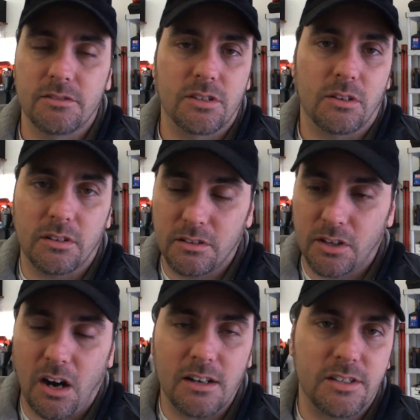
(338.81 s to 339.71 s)
So that the
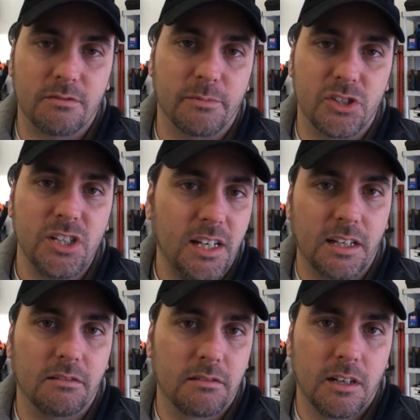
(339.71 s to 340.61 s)
cost of
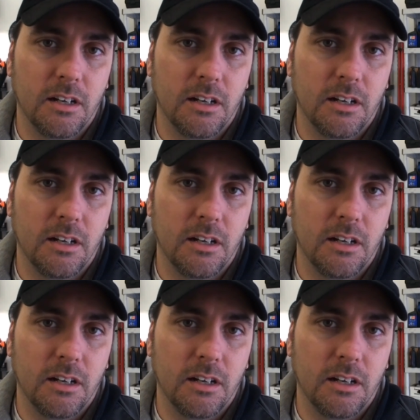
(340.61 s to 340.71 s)
machining